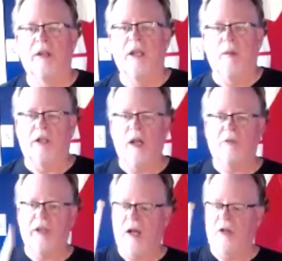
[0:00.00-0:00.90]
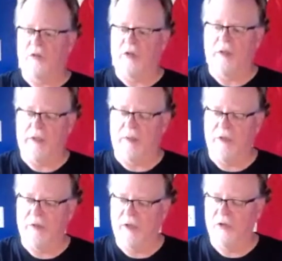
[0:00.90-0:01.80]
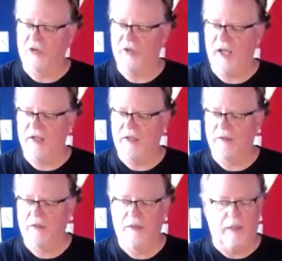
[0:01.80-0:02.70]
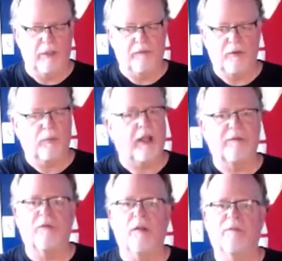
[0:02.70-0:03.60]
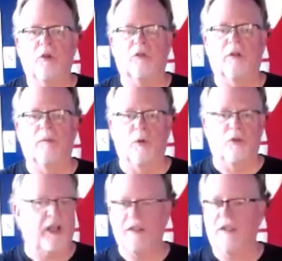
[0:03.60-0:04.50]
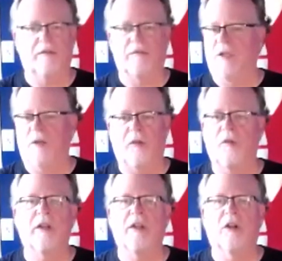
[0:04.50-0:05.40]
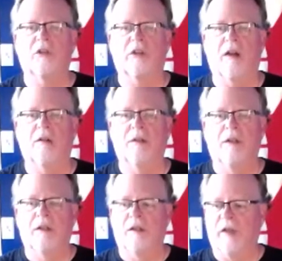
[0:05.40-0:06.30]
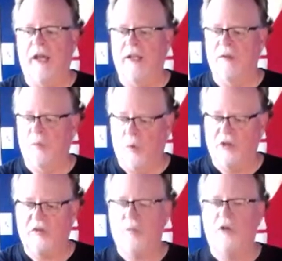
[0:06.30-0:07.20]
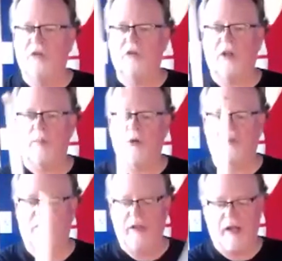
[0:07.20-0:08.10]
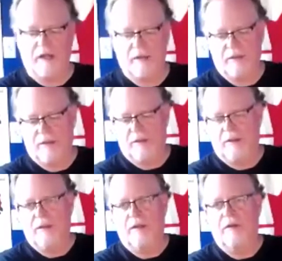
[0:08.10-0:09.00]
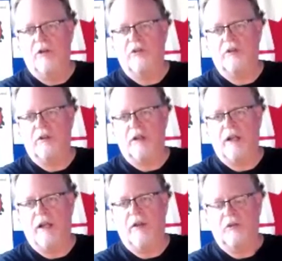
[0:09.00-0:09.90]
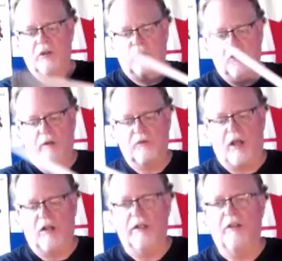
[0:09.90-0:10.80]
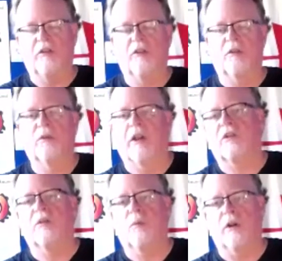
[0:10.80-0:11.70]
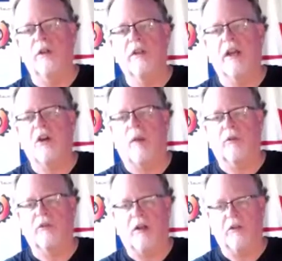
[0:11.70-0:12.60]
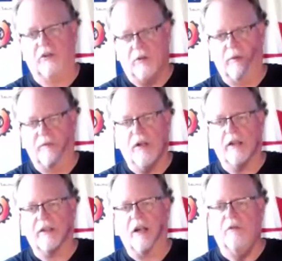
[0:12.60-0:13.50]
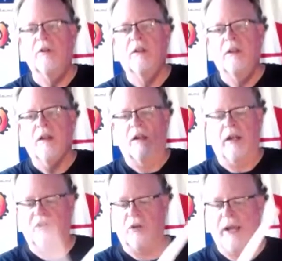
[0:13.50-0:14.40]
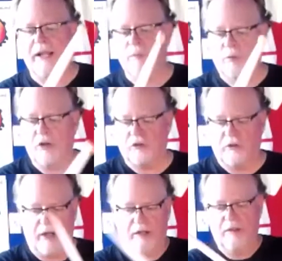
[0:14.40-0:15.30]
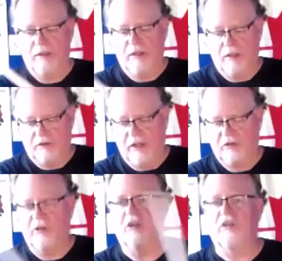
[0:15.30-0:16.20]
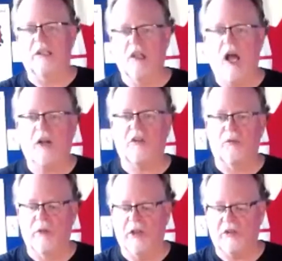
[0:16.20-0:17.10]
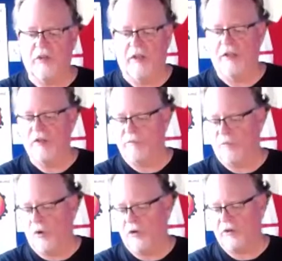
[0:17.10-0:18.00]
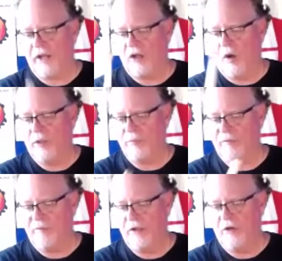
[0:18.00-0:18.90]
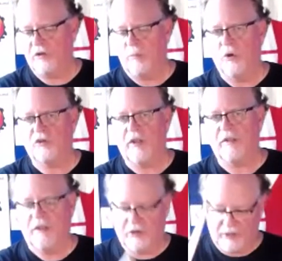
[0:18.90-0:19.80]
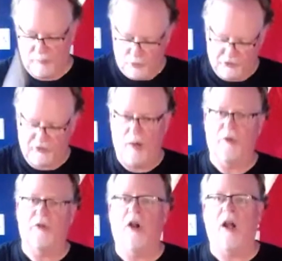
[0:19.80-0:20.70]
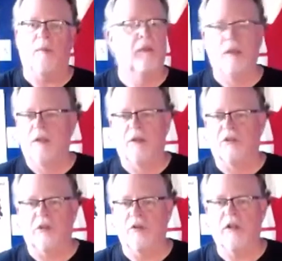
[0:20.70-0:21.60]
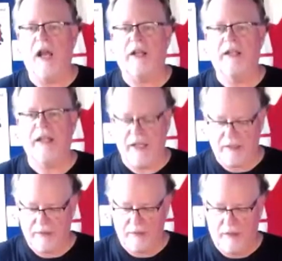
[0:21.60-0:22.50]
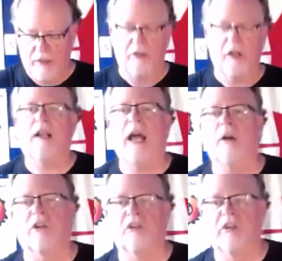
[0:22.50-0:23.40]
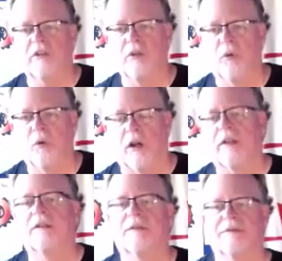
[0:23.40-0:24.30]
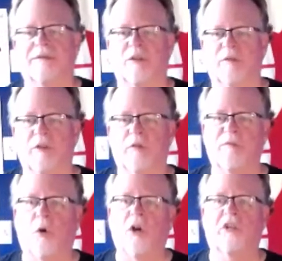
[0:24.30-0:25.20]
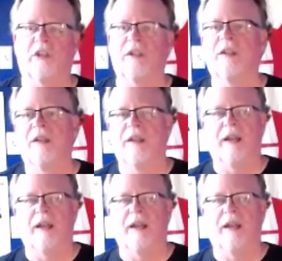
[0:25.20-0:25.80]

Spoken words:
But it comes down to, understanding, if you're playing front fulcrum, which I did, 30 years ago, then once you start pushing there's your nerve tunnel into your wrist, where you get carpal tunnel syndrome if you're not careful. All right, so any pressure there does this, it locks the wrist, and then you're forced to kind of open up your fingers and push like this and push down with your arm. So you're not allowing the stick to do the work. You're forcing.